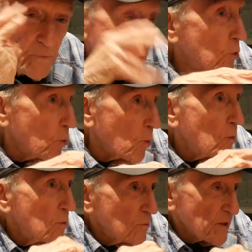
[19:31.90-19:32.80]
knew
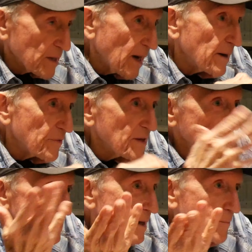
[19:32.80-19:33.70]
the kind of
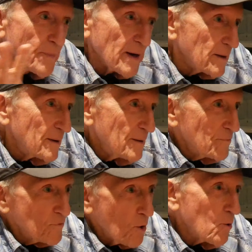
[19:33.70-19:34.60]
things that, but
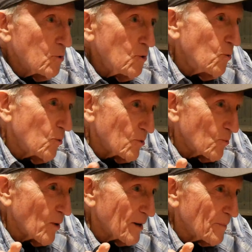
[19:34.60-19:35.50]
no, who
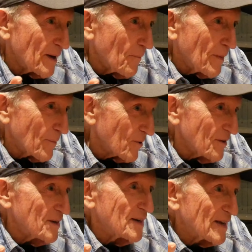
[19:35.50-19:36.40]
would want to be a member of
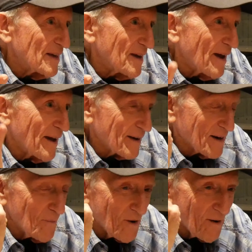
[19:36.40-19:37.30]
the D E A? Come